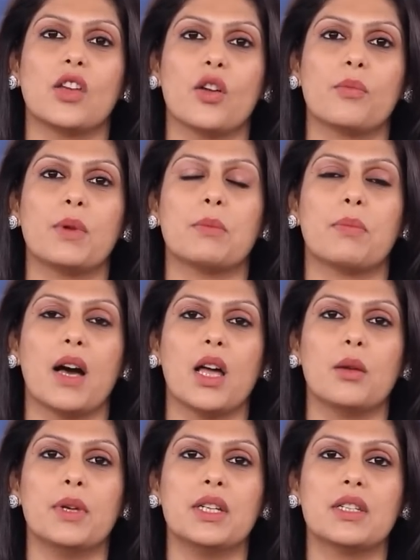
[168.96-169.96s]
the European
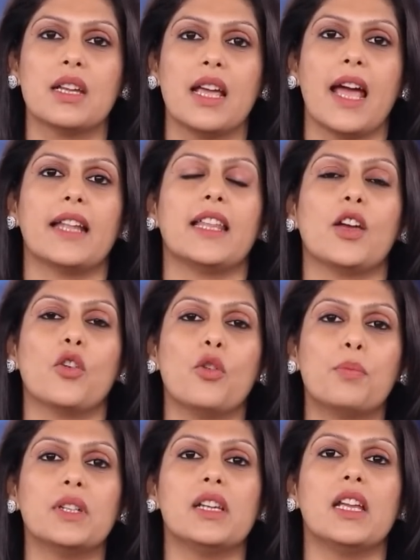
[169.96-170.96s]
Parliament, and they
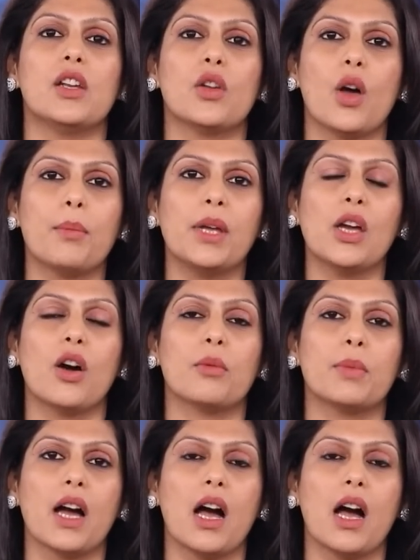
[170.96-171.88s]
openly lobby on